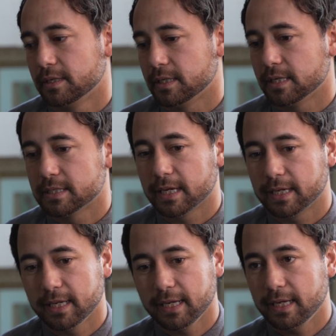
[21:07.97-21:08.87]
To just
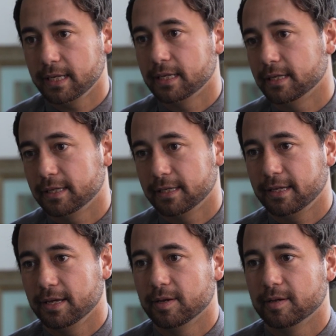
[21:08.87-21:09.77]
like hit it
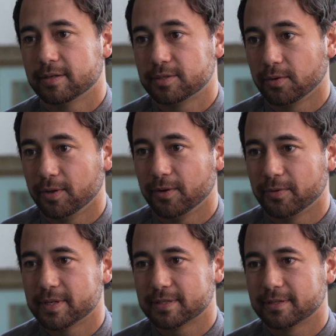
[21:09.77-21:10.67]

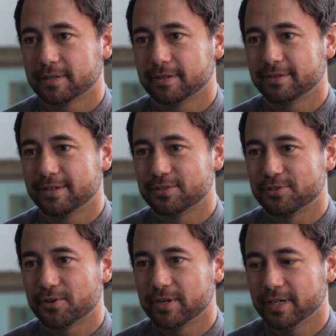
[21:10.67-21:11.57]
solo is a
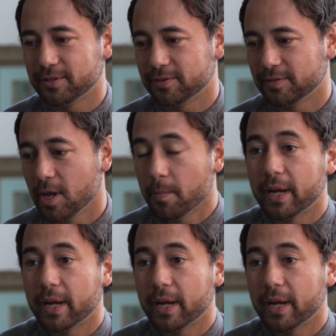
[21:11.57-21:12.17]
journey, dude.